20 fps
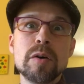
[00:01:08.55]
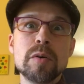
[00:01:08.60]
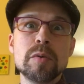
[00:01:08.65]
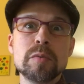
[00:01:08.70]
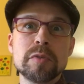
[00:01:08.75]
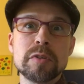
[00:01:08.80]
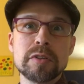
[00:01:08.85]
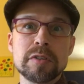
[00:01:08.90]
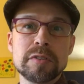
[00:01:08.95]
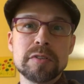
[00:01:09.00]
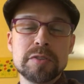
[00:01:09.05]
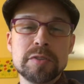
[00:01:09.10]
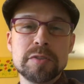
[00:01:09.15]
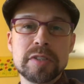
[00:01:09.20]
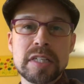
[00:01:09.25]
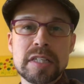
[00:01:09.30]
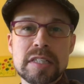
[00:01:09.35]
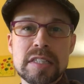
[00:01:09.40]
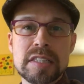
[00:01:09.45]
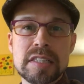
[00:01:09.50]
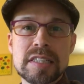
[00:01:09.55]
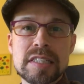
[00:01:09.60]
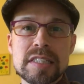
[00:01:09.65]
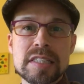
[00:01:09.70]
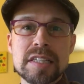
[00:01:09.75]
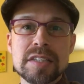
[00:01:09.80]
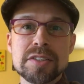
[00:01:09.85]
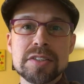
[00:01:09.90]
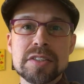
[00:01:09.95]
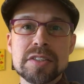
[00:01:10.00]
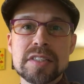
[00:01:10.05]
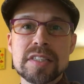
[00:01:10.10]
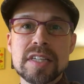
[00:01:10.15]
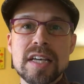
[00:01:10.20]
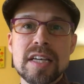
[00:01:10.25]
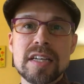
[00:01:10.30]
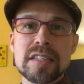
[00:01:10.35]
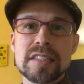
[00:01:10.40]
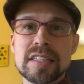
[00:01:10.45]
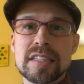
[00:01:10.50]
We're doing it to 6 inches
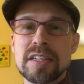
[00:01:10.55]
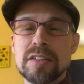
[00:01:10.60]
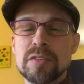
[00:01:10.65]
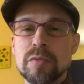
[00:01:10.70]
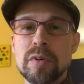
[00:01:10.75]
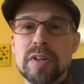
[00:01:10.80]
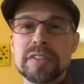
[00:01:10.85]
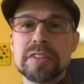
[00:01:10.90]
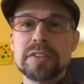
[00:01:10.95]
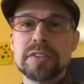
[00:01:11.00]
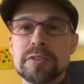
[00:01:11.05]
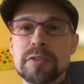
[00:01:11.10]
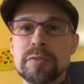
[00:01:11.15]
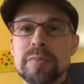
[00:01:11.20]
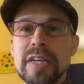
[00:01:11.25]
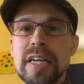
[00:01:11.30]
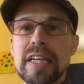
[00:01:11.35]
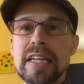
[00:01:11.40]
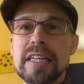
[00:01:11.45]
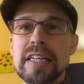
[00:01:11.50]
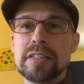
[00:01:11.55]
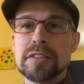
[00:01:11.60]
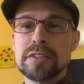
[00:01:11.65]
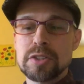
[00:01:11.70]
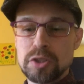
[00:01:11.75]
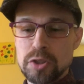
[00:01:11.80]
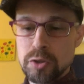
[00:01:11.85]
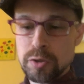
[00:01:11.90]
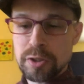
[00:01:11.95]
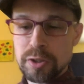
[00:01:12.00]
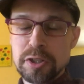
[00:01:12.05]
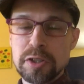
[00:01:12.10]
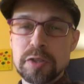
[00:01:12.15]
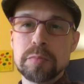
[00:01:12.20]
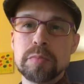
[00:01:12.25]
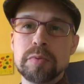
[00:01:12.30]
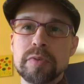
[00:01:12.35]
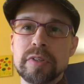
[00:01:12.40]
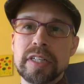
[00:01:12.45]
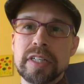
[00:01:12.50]
because I don't want there to be any constriction
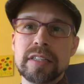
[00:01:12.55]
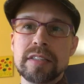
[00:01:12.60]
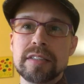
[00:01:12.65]
point.